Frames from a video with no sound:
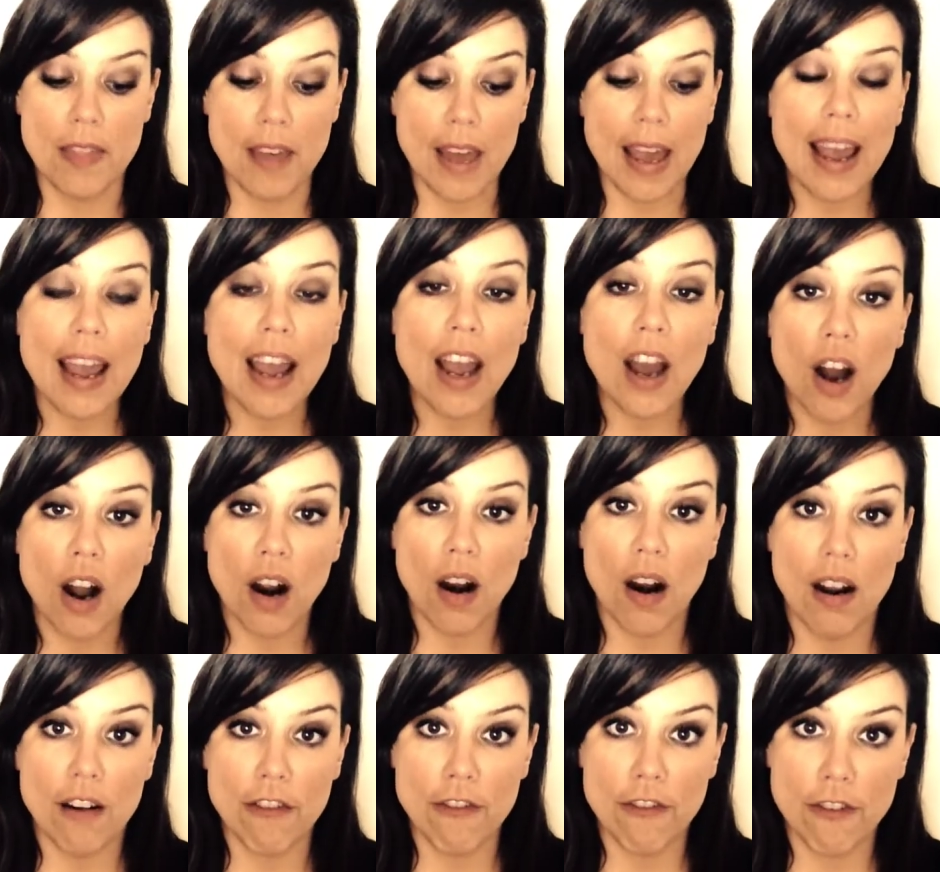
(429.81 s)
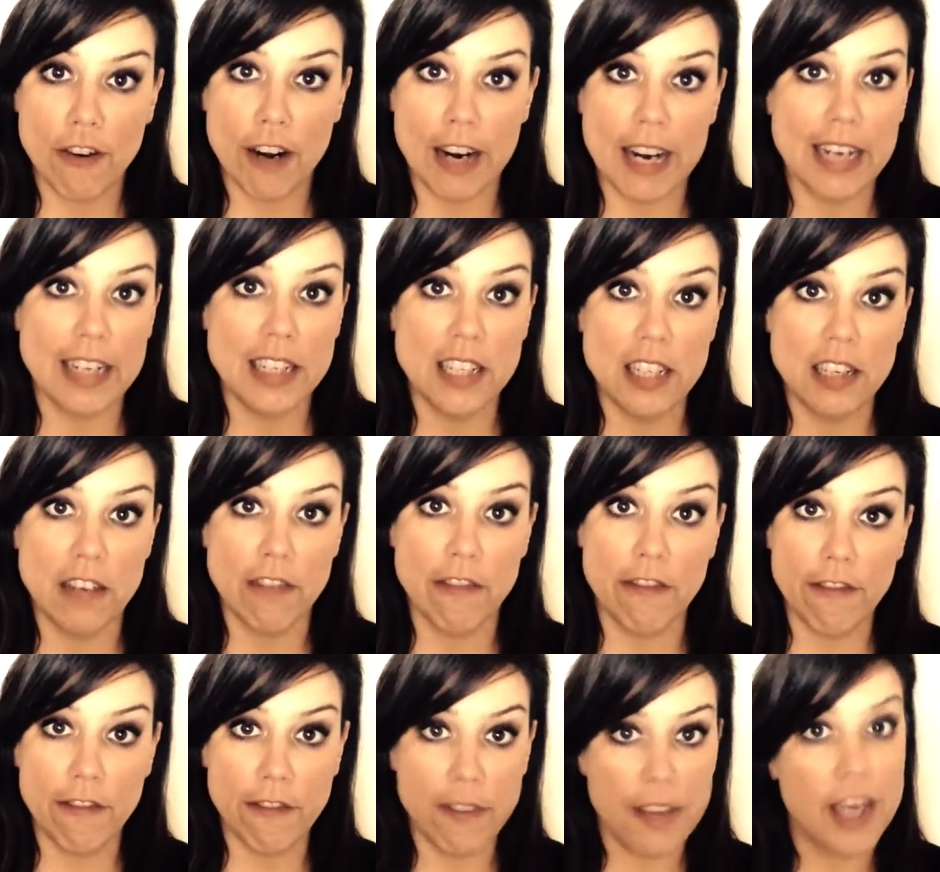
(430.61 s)
They are afraid to
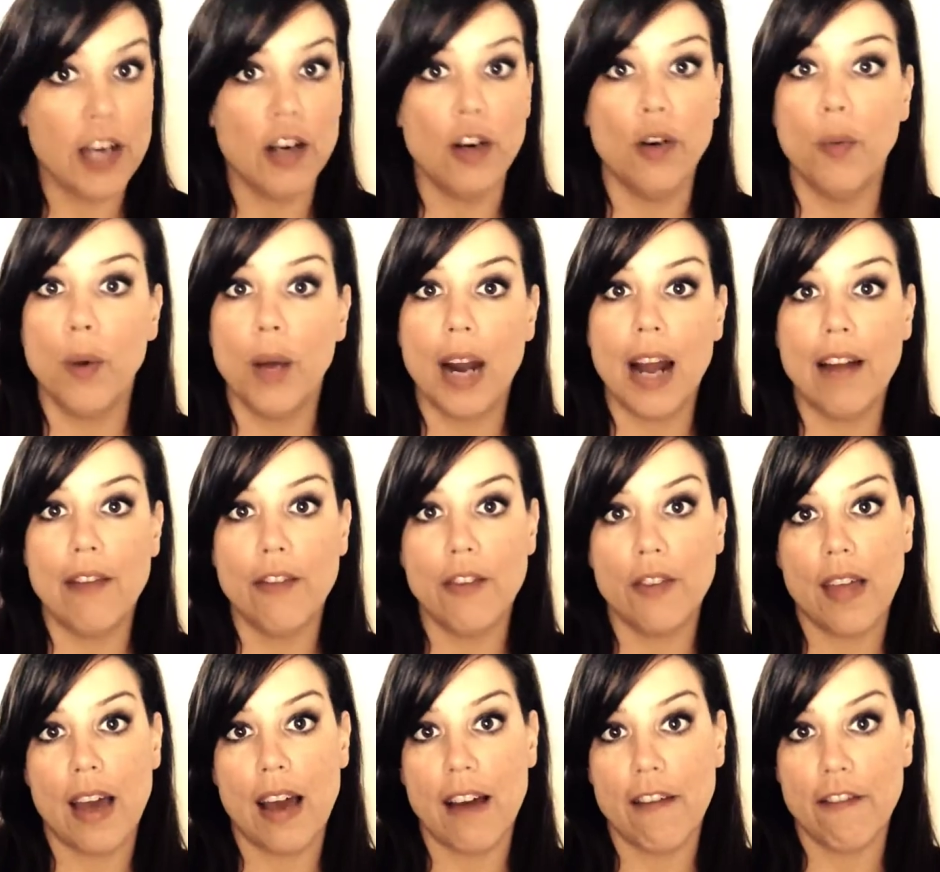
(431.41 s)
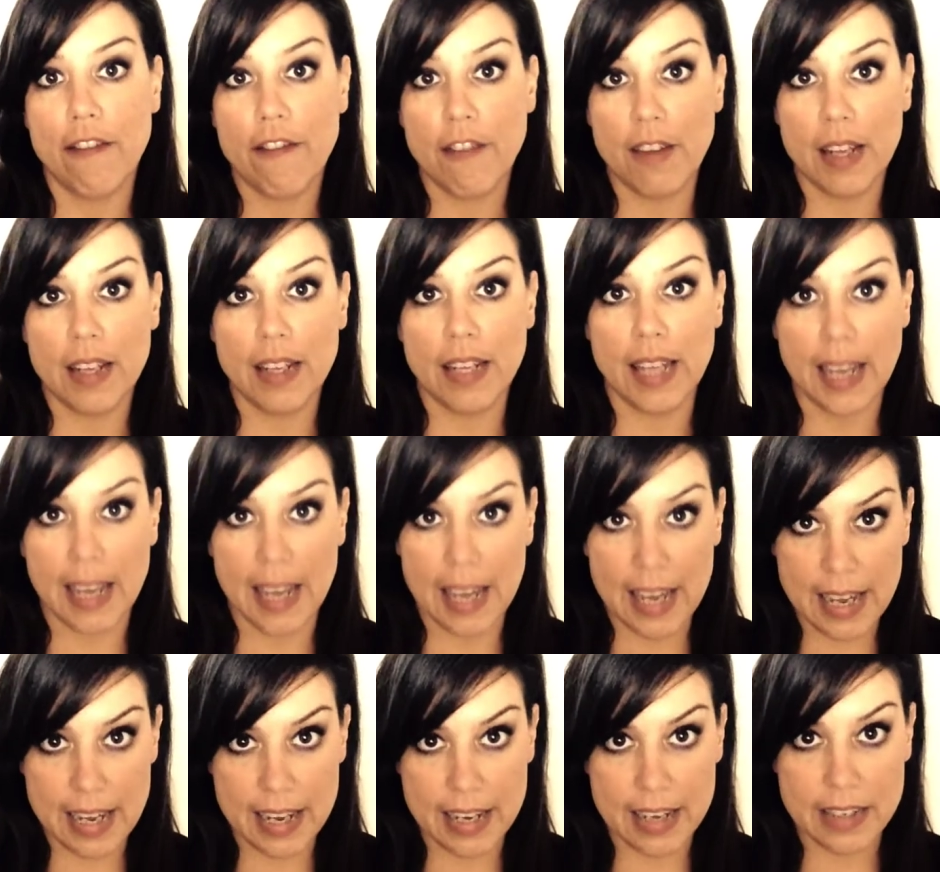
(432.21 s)
feel whatever that
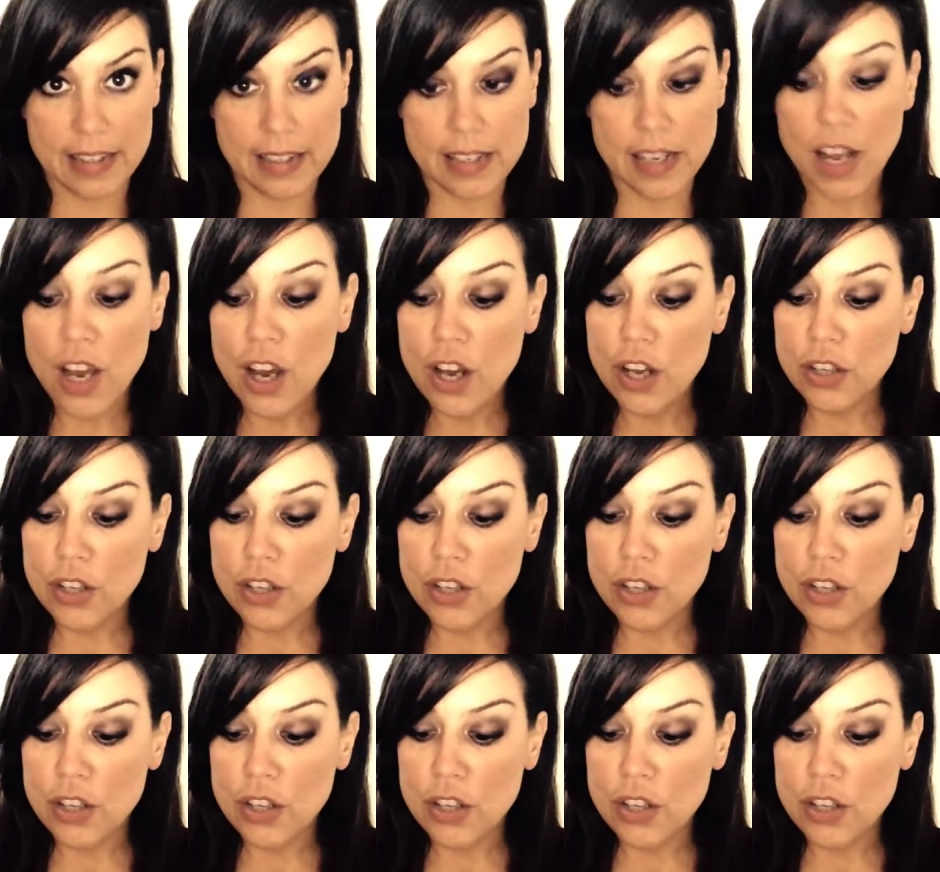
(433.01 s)
feeling is.